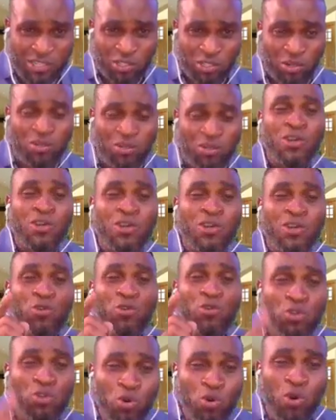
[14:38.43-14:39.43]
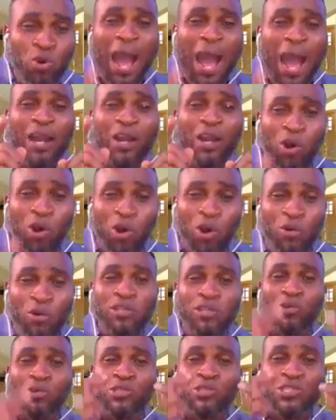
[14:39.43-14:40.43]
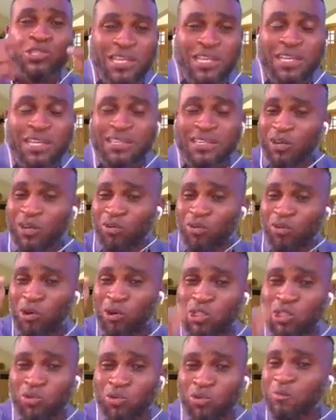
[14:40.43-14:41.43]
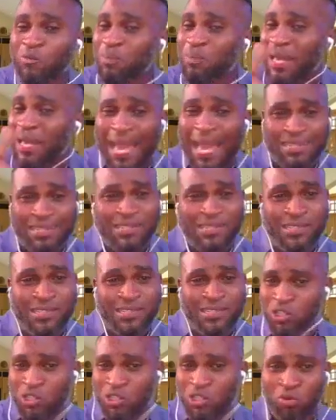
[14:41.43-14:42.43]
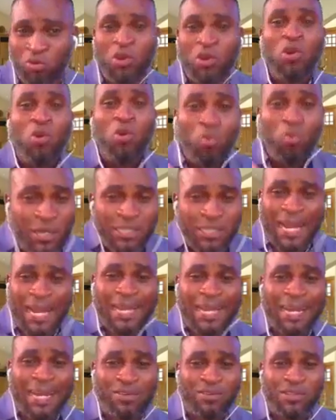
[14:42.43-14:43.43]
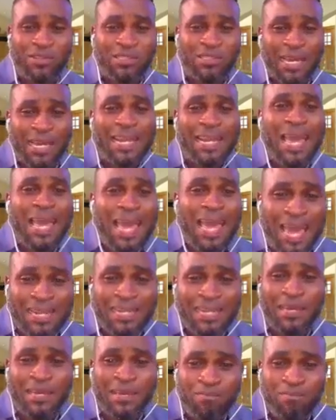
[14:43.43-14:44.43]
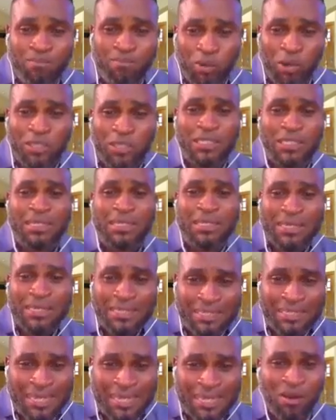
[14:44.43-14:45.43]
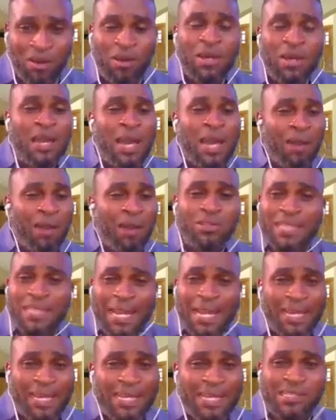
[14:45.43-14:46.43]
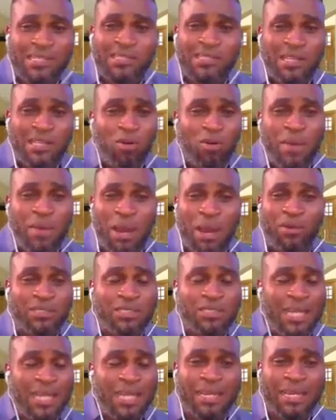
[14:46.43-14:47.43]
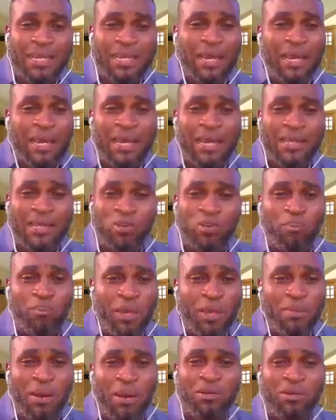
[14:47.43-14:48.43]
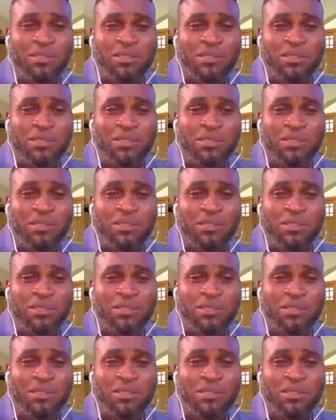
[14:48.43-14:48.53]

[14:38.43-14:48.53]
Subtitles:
you are going to see the whole truth behind this issue, which I cannot tell anybody now. I want to thank SEC Kobe. I want to thank Edo Babe. I want to thank